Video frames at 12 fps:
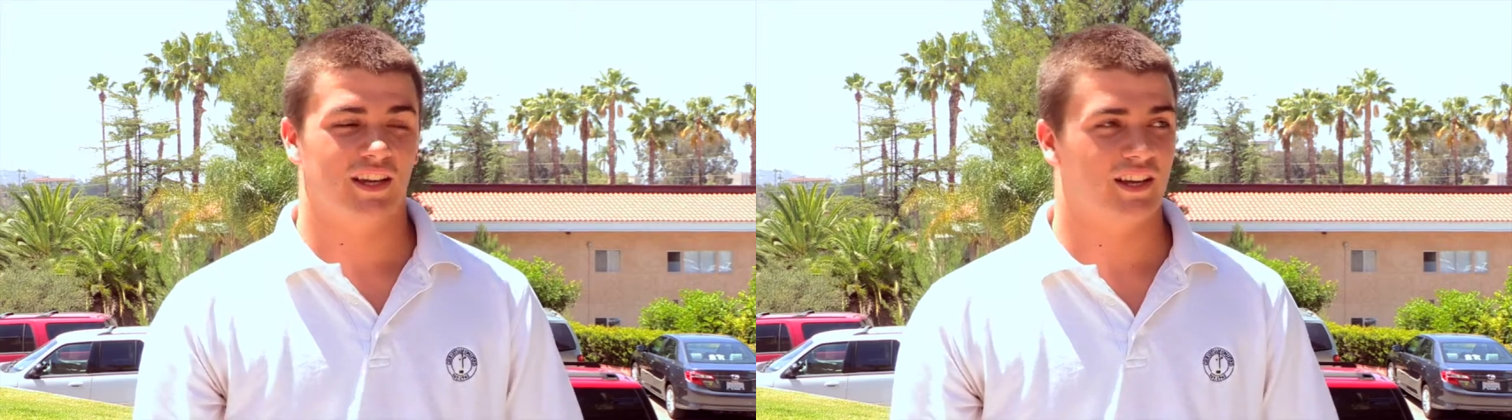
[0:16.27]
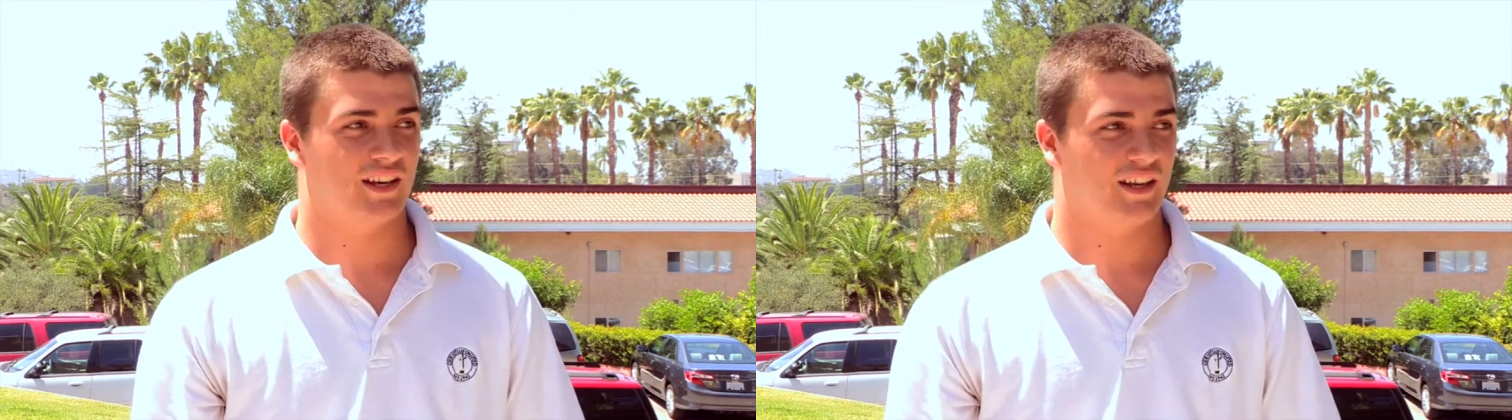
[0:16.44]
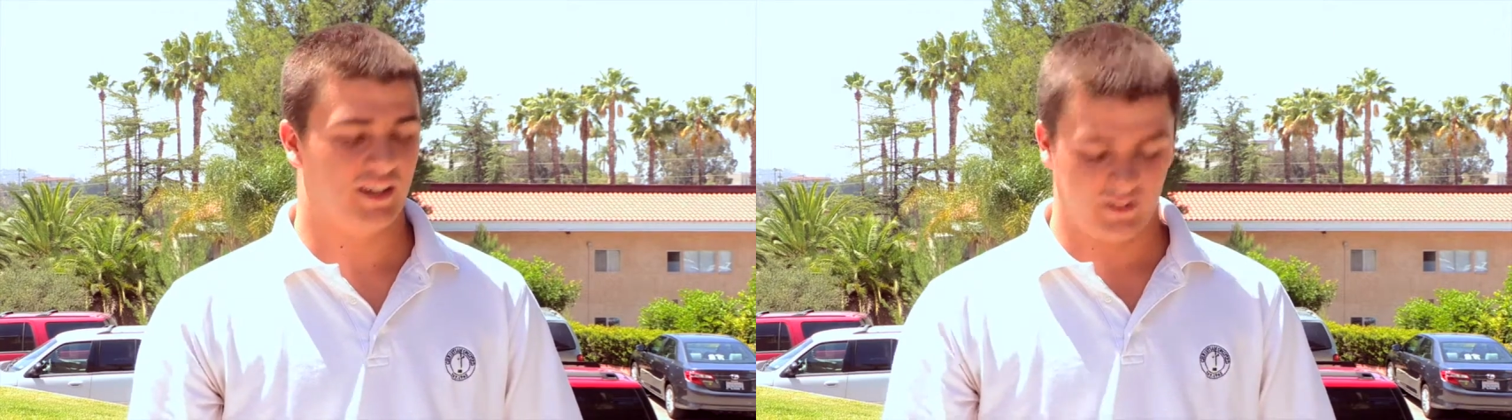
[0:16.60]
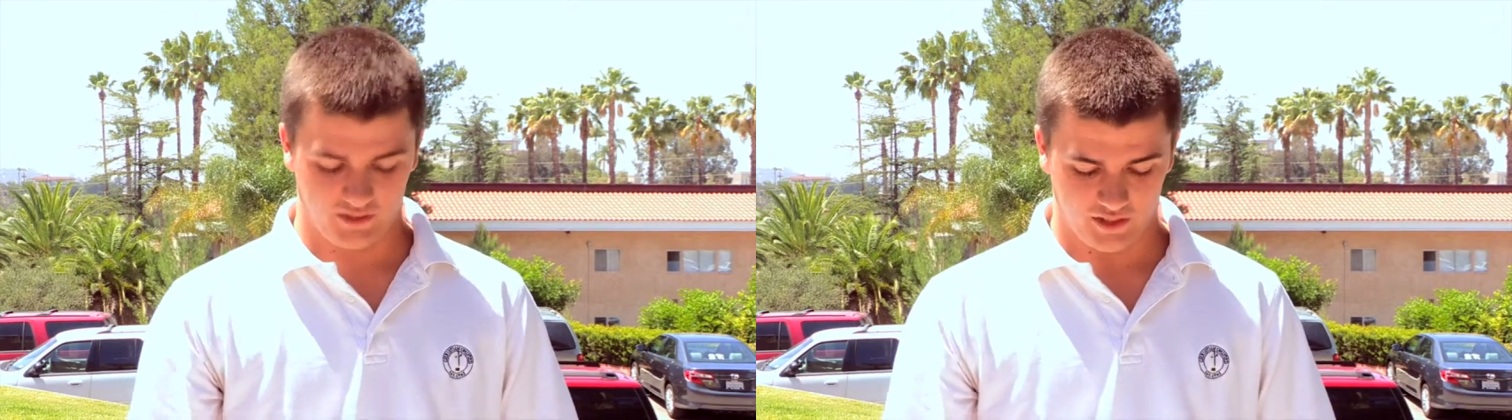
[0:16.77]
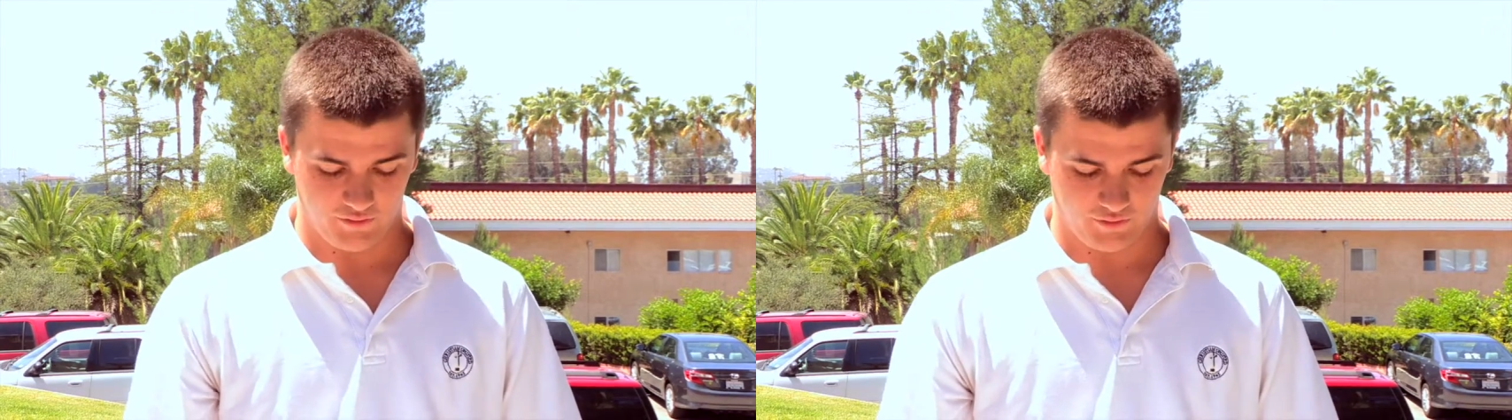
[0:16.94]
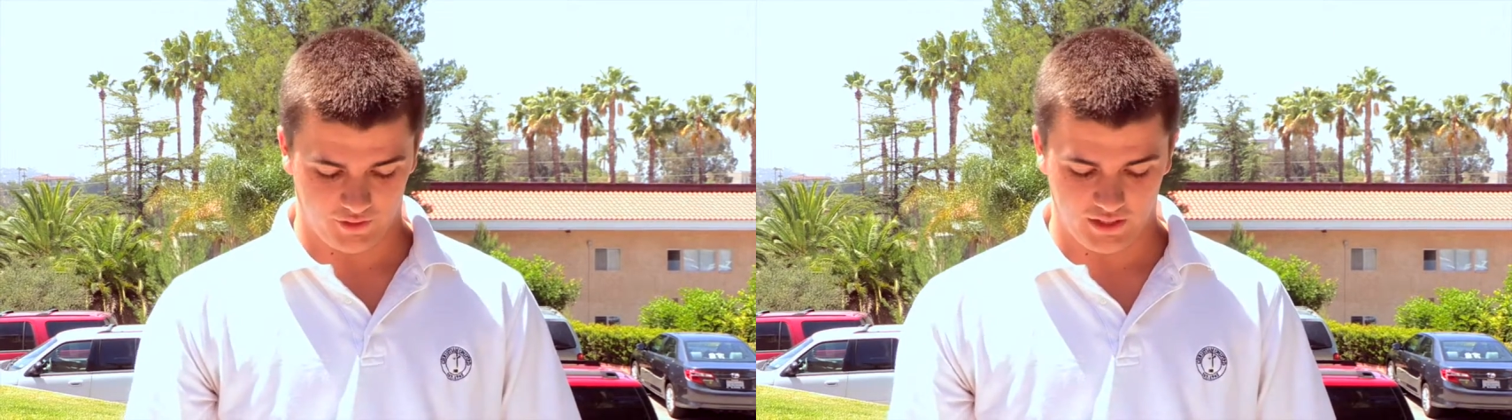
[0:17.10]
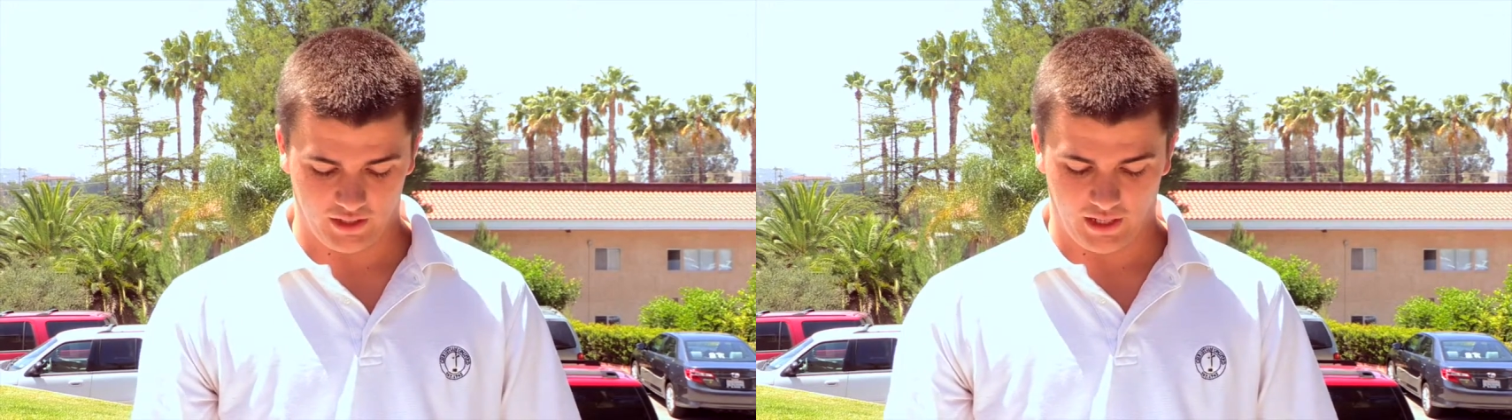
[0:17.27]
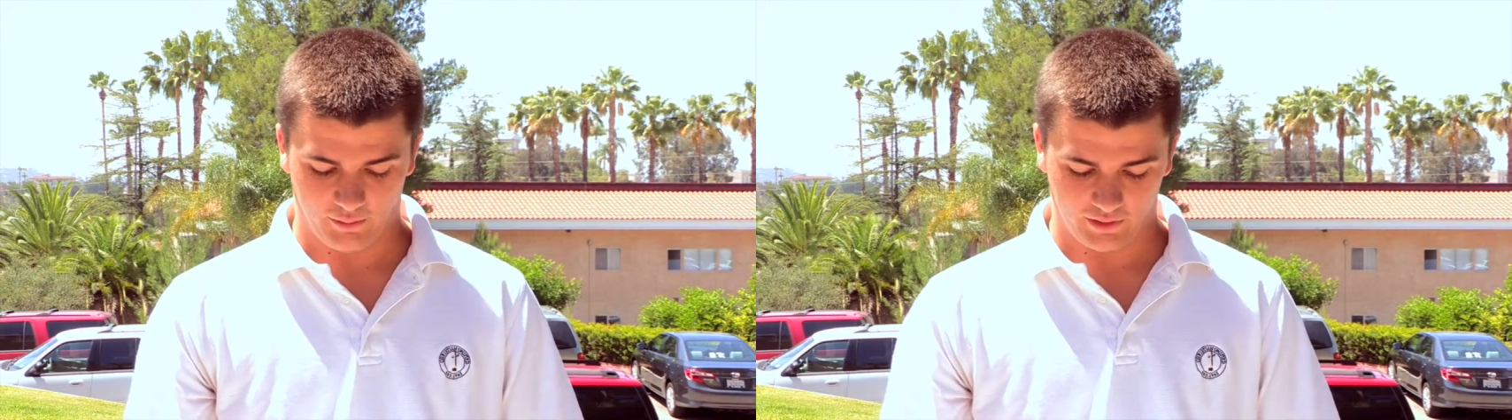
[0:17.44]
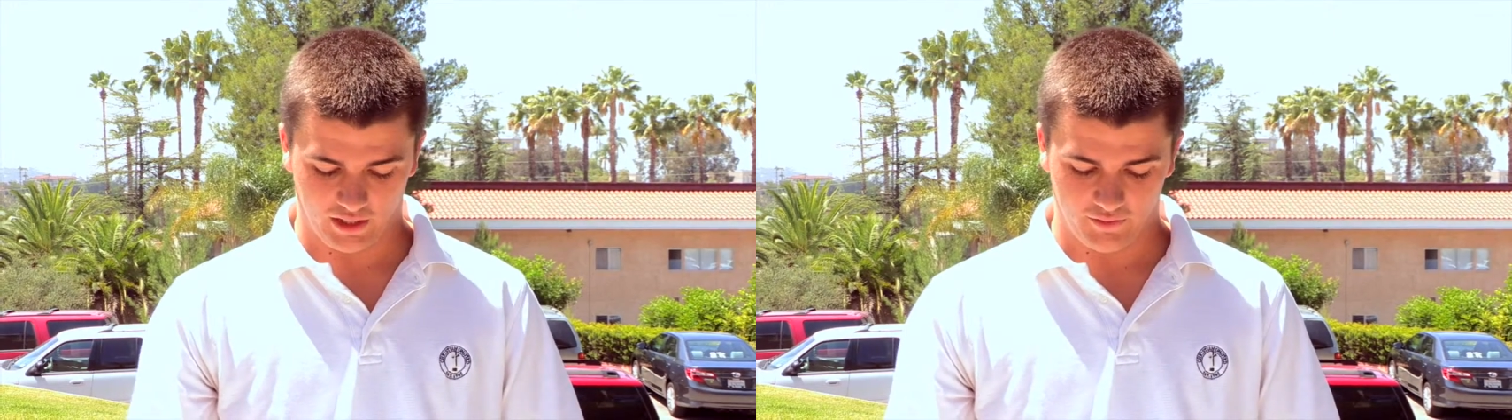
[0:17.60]
And I
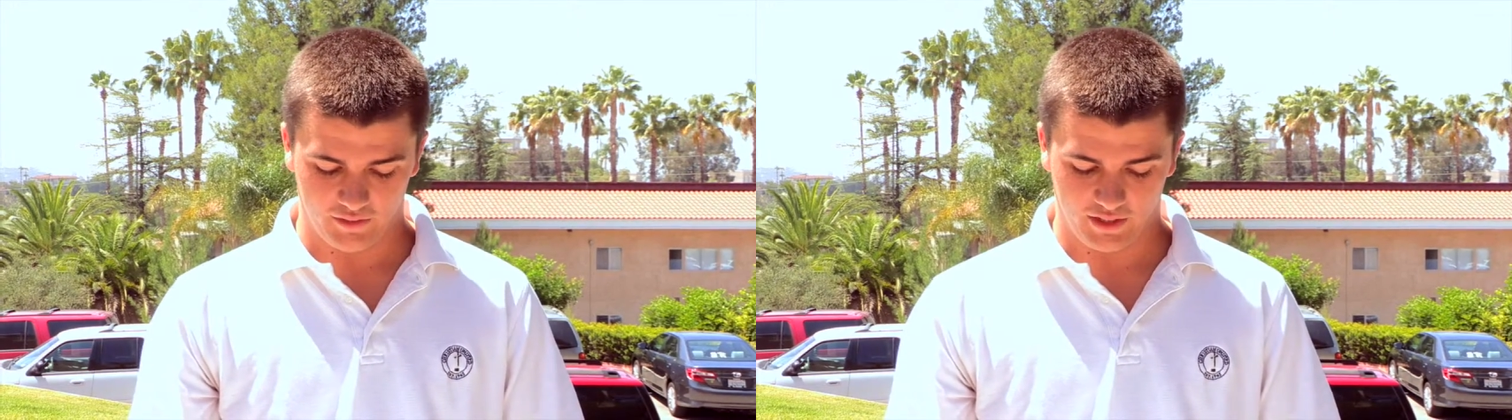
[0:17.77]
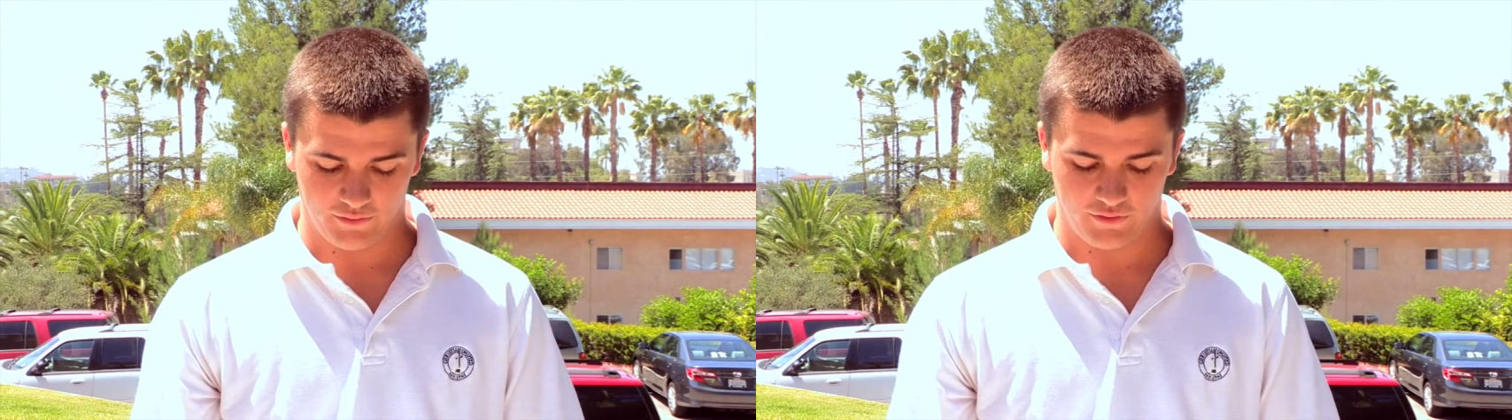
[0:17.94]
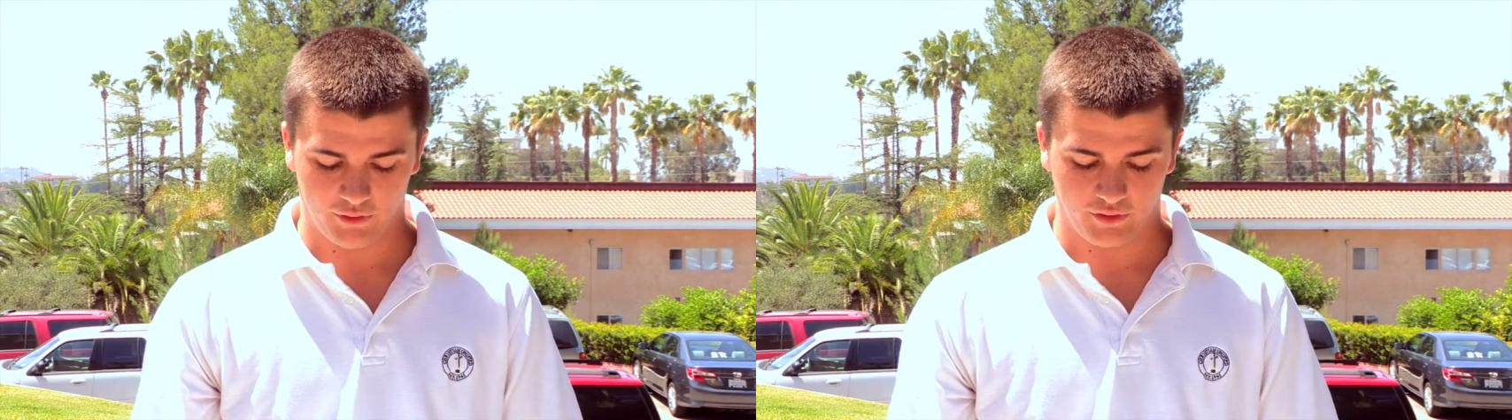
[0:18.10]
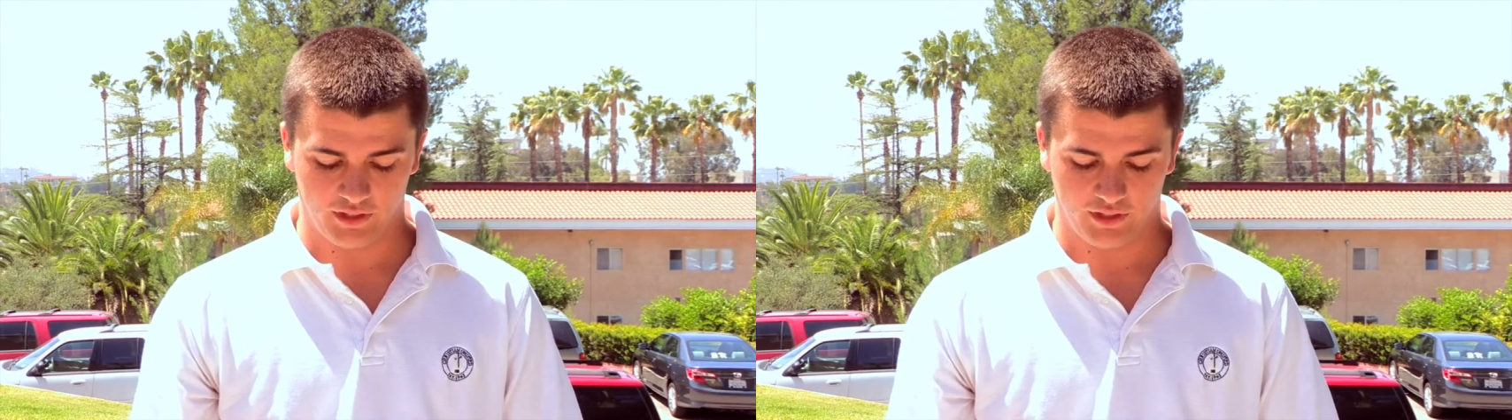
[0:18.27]
would love it if you